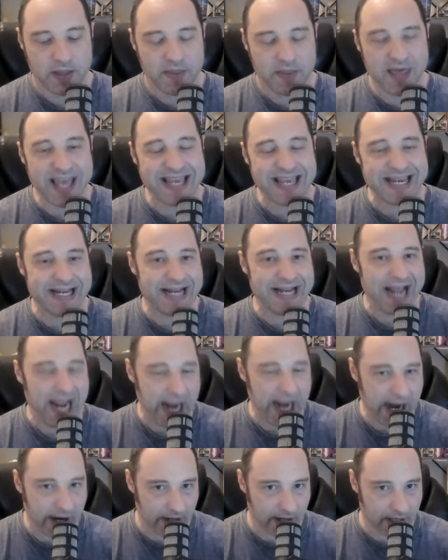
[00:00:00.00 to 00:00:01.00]
they
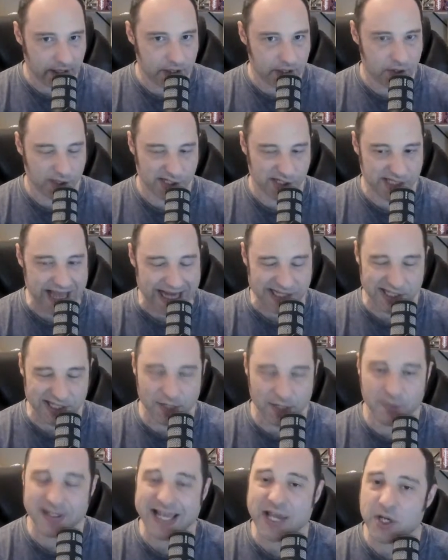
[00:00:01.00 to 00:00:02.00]
inherit your status. They
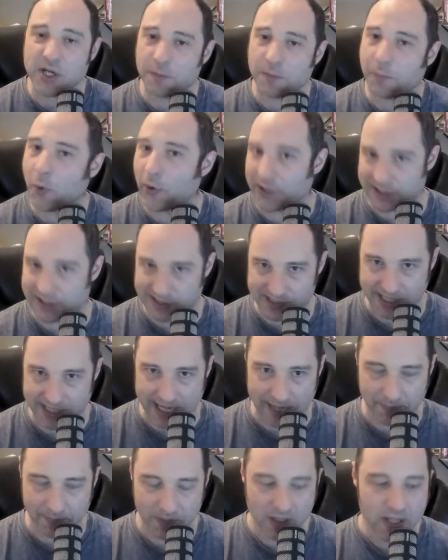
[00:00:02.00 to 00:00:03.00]
don't get your points,
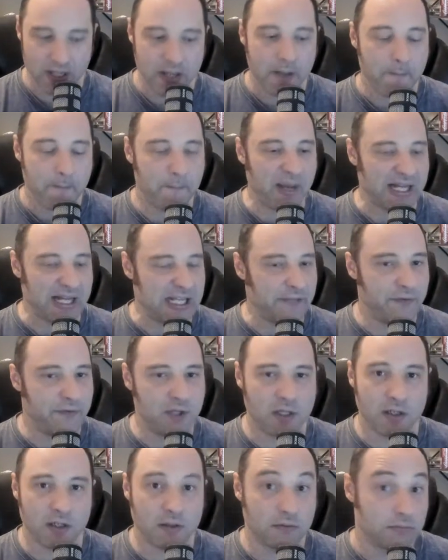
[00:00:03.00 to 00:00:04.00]
Tom. But if
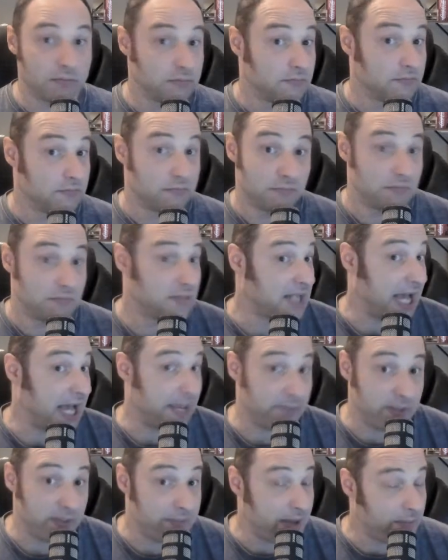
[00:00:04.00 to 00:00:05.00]
you're
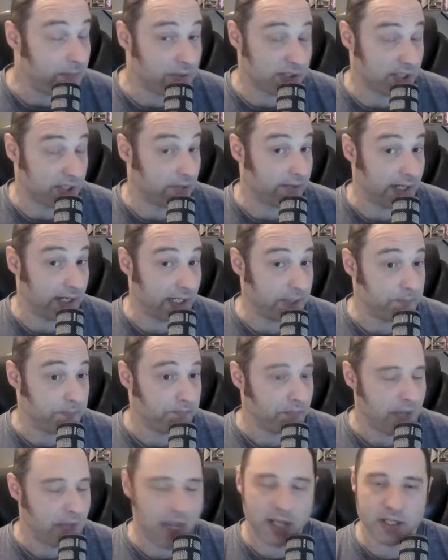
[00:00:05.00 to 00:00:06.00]
Diamond members already
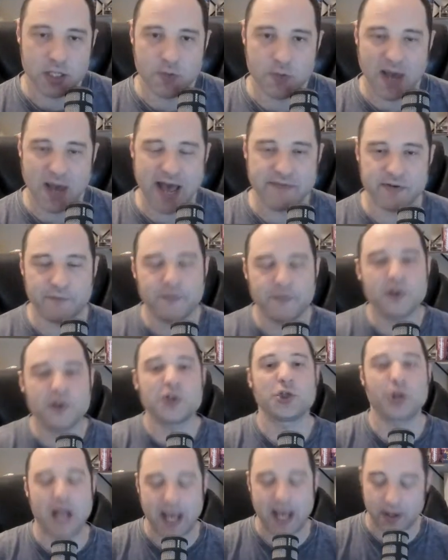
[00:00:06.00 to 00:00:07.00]
and you have your
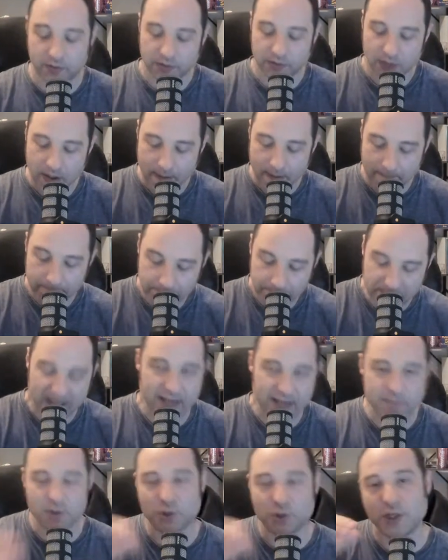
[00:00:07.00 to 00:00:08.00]
first child,
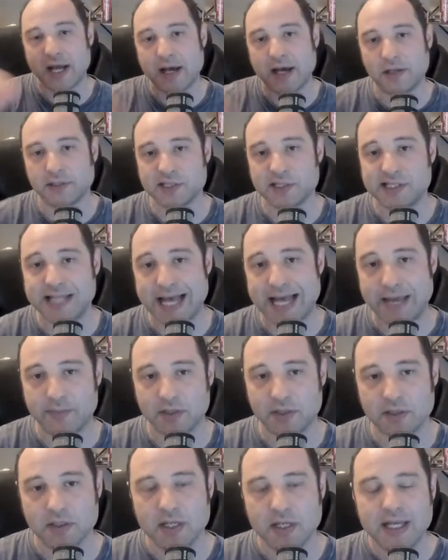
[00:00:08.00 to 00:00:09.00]
bam, your child is
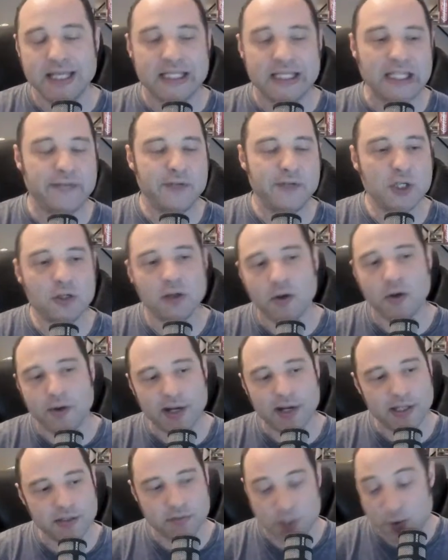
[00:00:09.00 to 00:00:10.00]
Diamond. If you go
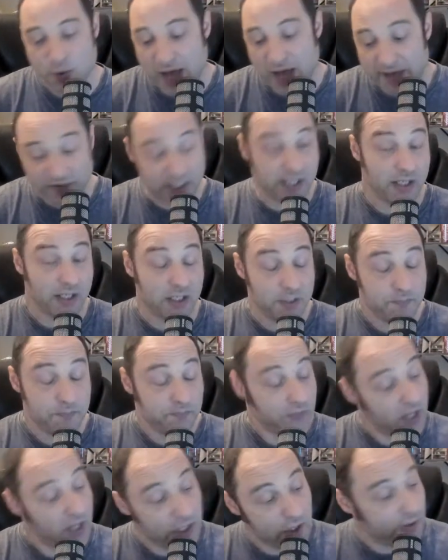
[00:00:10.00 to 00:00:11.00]
on, you have a kid
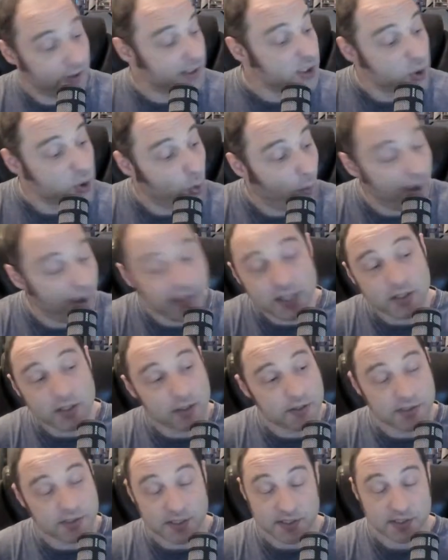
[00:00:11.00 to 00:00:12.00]
and you go on 20
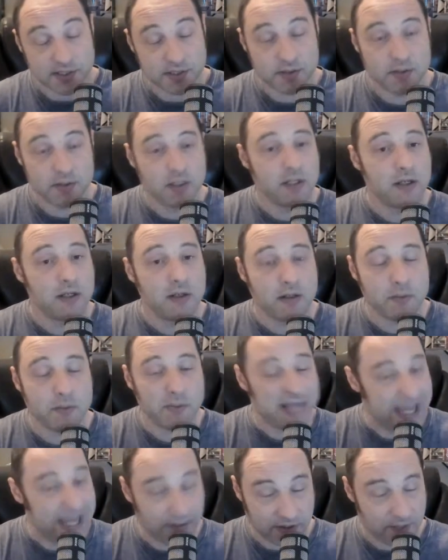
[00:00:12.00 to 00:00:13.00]
cruises
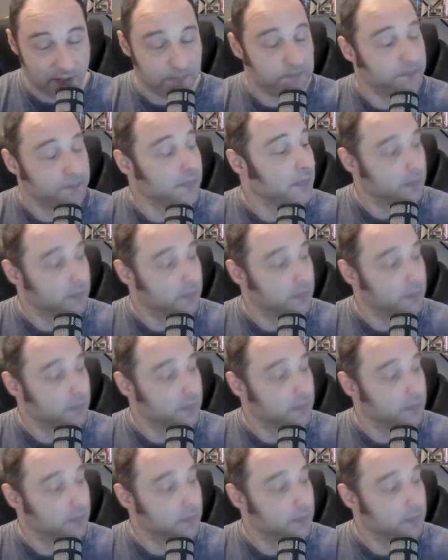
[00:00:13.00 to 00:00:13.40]
without them,